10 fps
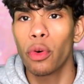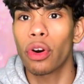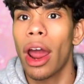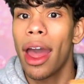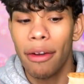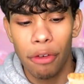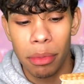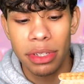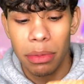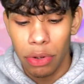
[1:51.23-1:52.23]
or at
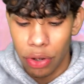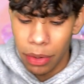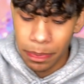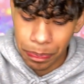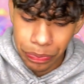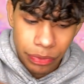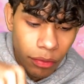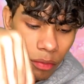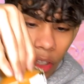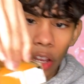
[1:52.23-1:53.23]
pharmacybeauty.
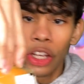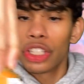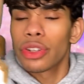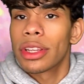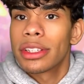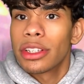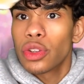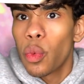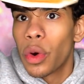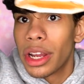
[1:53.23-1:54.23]
So this is what